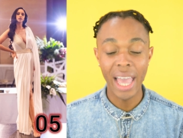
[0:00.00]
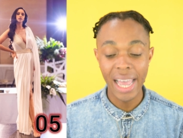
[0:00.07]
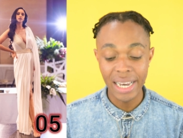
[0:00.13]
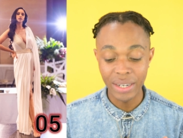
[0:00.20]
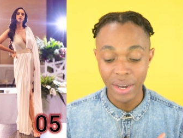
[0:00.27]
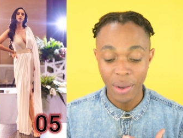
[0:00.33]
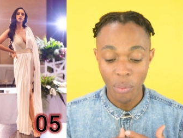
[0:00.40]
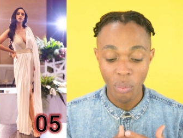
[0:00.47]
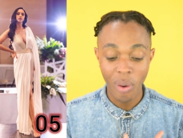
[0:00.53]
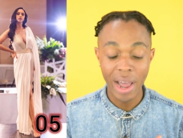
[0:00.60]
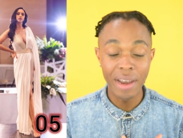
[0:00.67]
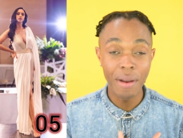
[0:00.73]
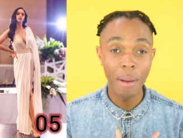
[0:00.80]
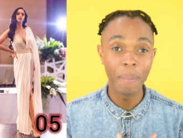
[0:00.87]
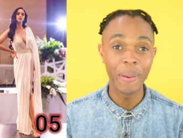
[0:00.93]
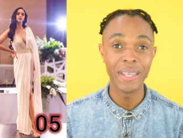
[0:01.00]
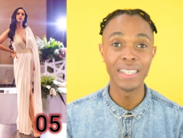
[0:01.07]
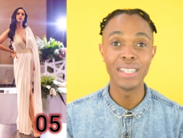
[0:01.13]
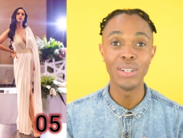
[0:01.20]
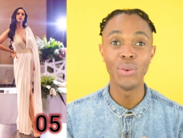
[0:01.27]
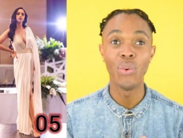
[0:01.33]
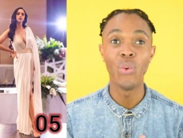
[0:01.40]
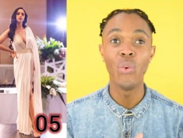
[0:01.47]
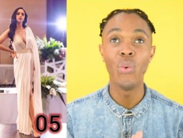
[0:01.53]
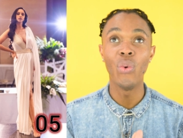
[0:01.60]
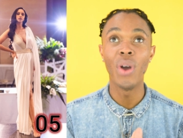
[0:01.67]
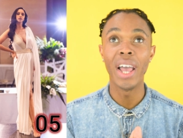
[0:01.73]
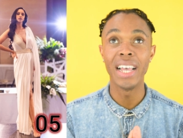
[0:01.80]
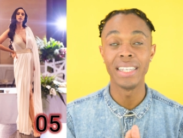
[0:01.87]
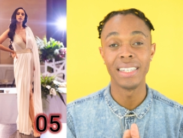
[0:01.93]
And one person who
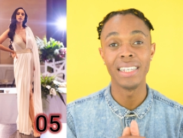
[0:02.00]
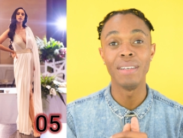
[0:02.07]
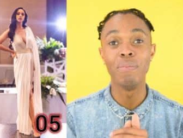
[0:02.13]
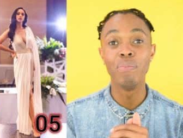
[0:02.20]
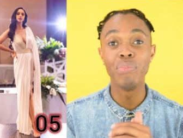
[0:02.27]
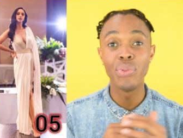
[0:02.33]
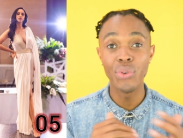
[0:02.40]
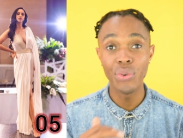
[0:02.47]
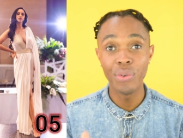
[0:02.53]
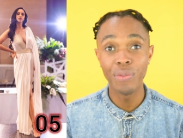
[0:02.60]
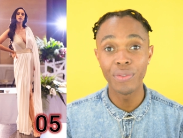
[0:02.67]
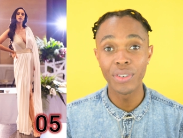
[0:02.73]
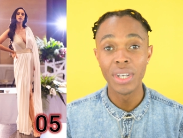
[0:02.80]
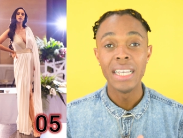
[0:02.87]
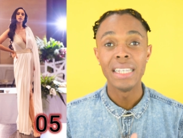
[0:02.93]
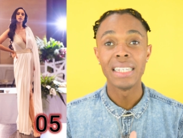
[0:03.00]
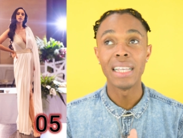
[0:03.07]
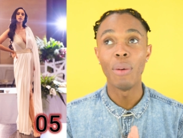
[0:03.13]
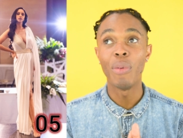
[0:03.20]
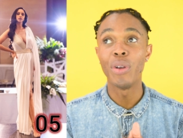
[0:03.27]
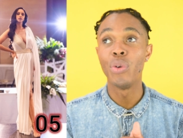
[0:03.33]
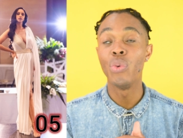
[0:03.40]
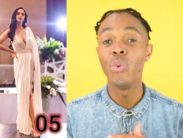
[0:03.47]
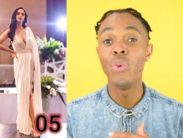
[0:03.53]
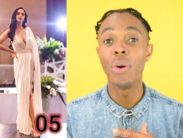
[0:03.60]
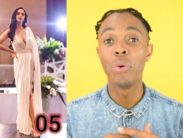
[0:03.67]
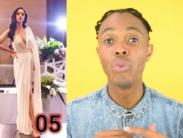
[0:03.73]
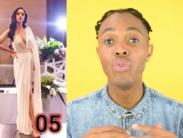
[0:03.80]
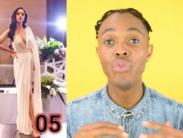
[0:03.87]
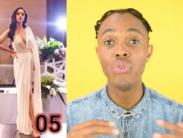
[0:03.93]
has improved, someone who
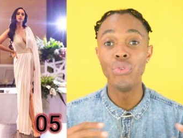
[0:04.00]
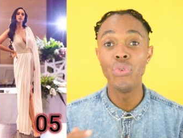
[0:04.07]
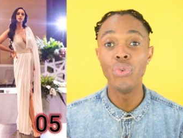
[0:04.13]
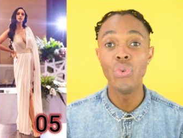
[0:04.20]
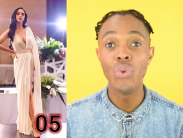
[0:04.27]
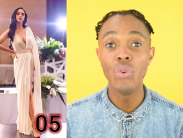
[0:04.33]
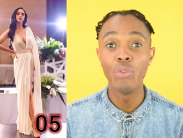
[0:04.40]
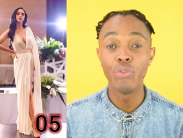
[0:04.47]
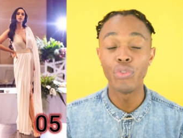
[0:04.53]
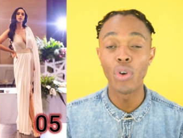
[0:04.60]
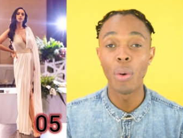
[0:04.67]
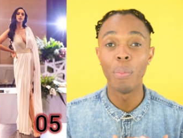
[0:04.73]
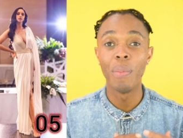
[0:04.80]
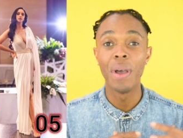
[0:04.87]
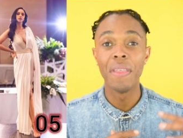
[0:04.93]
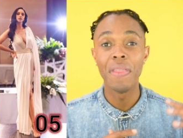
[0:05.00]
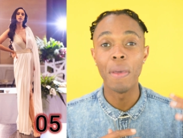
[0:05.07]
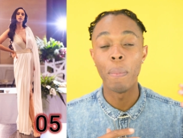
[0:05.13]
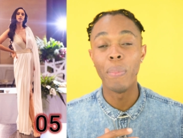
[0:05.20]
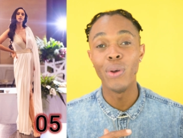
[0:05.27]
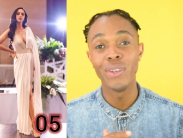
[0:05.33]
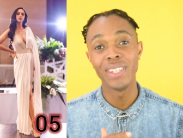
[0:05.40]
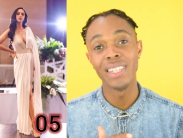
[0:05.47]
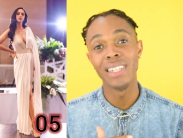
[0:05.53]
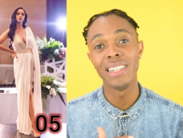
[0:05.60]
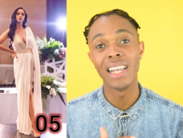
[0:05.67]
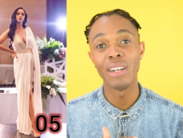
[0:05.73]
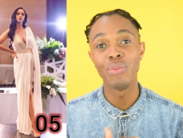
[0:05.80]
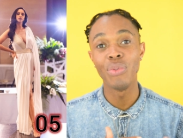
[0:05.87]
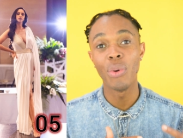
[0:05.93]
grew from the person
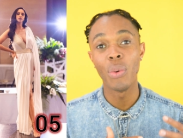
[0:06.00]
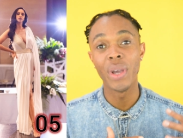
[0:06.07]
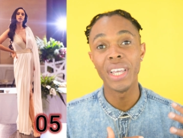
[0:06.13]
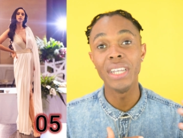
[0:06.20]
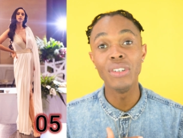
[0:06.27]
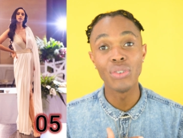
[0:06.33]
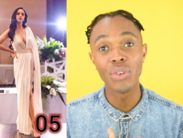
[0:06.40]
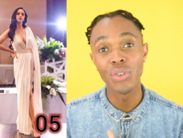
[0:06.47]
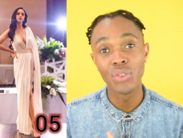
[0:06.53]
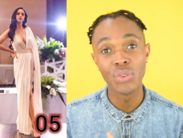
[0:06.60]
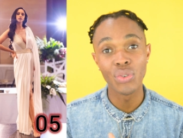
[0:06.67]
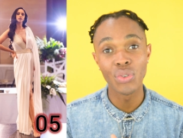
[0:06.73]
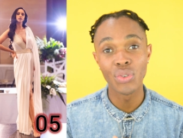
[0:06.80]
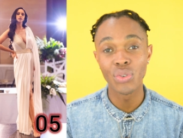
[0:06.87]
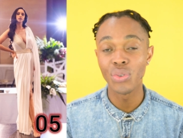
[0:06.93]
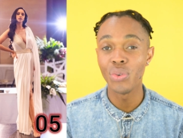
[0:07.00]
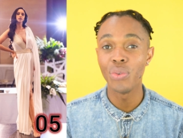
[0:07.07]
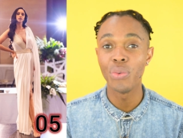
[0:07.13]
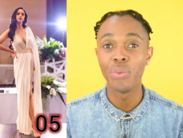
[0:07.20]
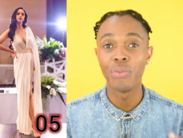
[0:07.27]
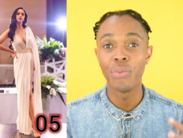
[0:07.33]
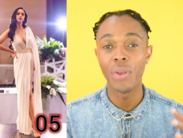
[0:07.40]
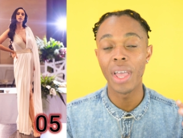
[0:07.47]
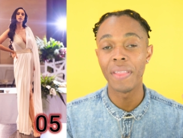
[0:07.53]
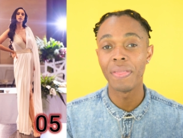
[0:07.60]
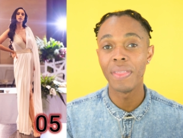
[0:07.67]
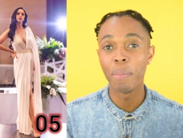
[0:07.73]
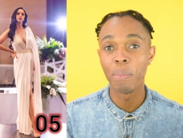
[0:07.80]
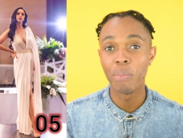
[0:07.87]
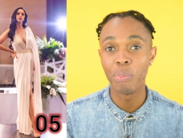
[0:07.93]
that we were introduced to at
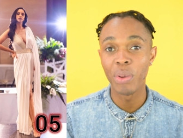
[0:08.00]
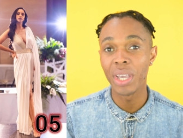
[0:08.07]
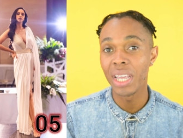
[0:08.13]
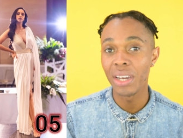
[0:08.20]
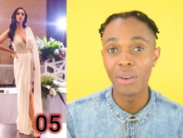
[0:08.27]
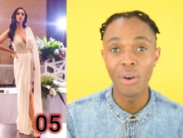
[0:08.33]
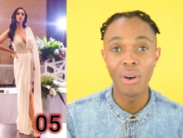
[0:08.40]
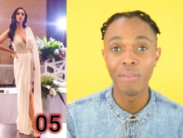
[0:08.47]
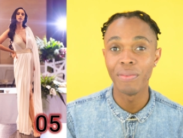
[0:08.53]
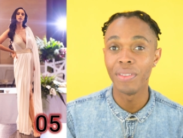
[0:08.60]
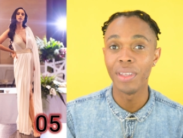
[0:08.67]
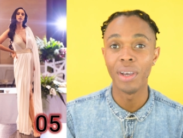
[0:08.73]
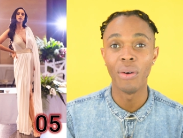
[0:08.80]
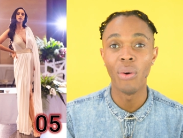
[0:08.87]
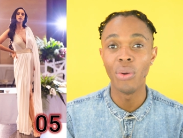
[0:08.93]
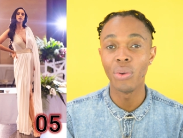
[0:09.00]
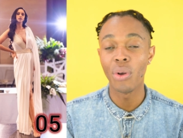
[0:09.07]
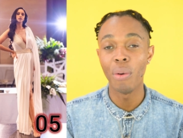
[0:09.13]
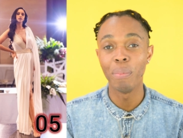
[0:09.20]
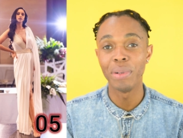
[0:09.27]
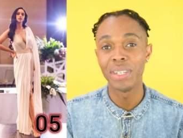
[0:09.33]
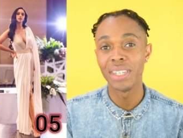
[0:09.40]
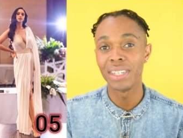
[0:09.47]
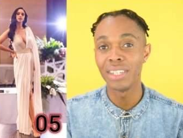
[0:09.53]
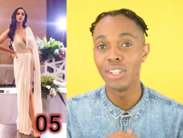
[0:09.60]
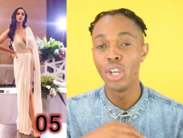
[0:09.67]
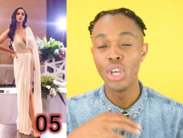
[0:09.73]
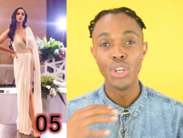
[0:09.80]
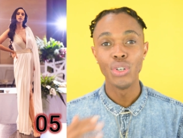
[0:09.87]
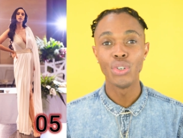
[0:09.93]
the beginning of the whole competition
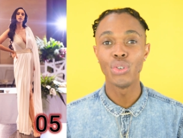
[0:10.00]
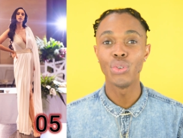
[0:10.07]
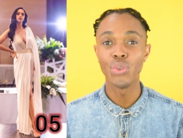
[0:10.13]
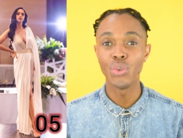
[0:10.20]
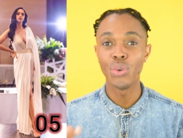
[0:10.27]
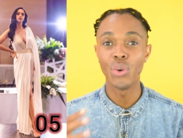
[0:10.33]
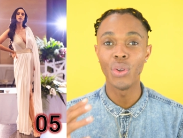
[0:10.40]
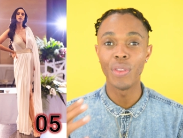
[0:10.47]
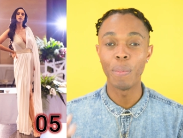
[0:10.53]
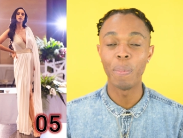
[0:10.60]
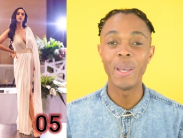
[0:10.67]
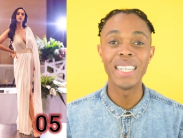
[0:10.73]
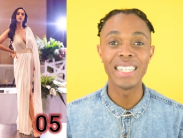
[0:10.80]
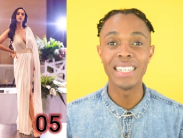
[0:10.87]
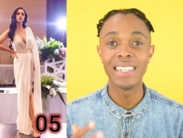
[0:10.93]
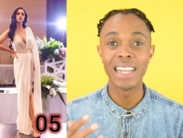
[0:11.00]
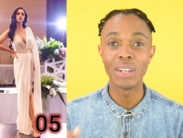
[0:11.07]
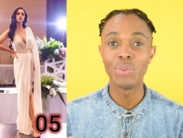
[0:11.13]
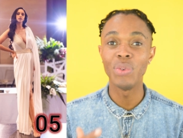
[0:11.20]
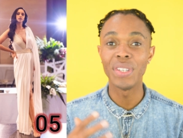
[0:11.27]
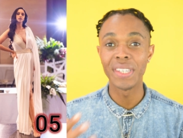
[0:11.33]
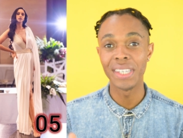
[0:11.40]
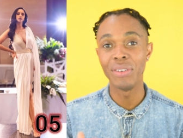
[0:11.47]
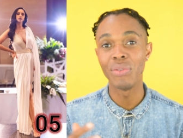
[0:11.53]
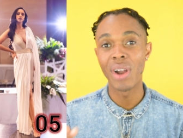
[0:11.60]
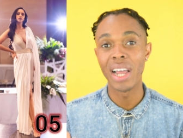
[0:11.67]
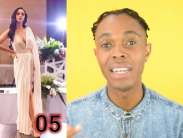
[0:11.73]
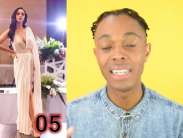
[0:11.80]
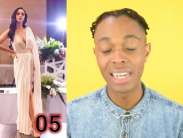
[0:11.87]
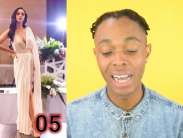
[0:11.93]
to the person that we see
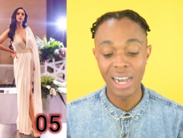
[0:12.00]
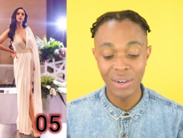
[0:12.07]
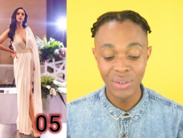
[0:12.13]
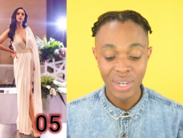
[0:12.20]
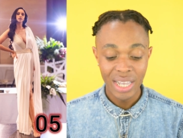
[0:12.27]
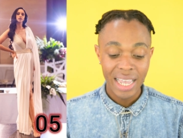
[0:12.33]
right now,